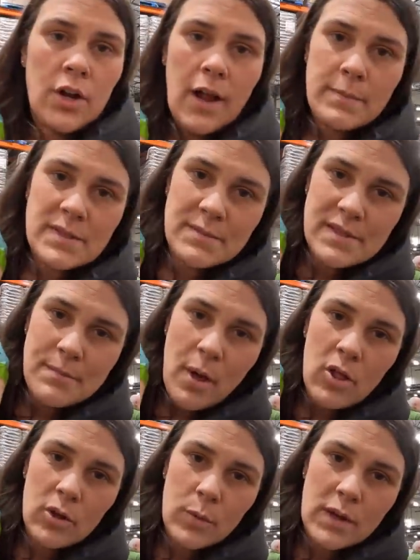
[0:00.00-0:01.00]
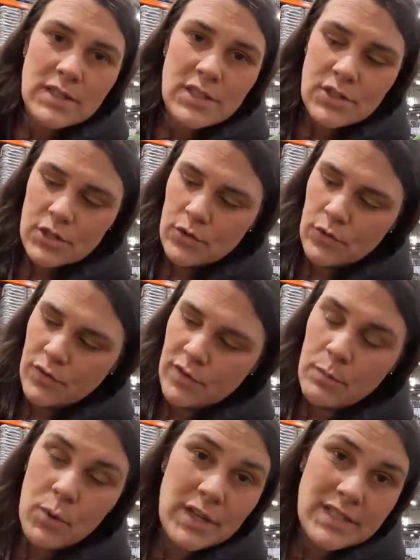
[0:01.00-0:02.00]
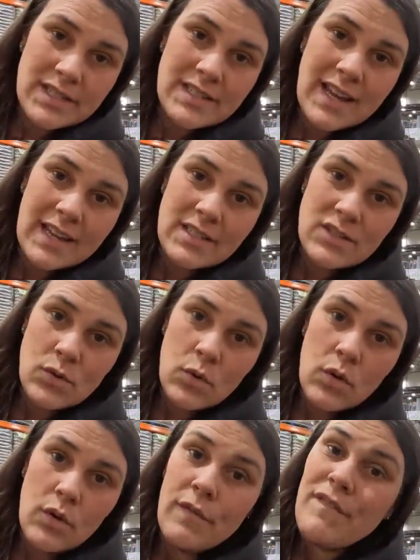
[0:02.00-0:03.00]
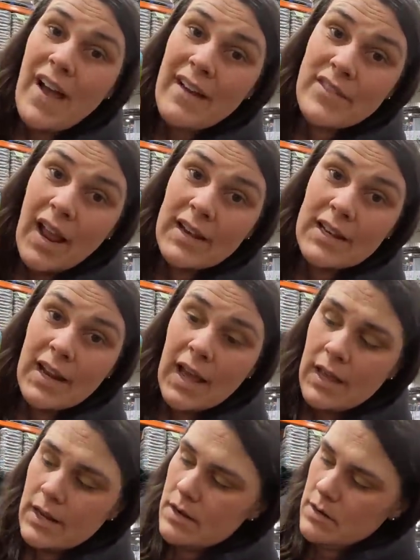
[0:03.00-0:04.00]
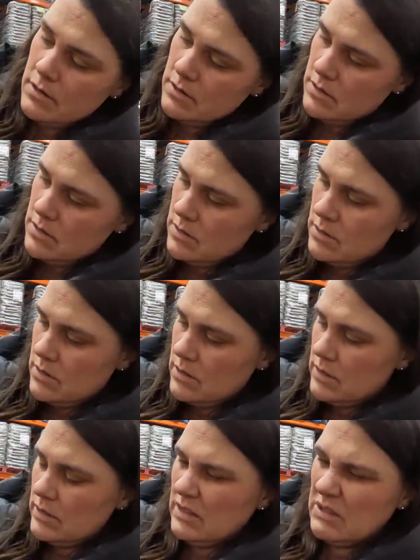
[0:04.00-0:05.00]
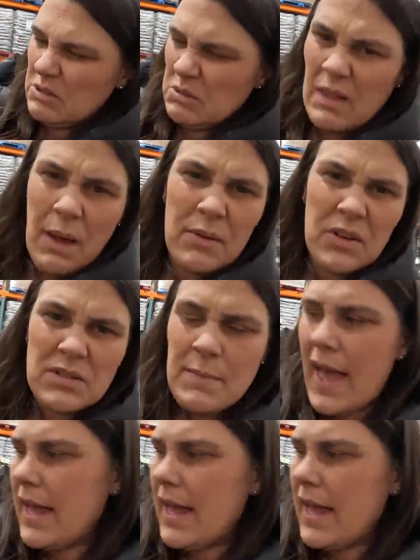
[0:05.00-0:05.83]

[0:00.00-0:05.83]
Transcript: Grab some smaller ones too for the boys to take to school, $5.99. Ooh, that one looked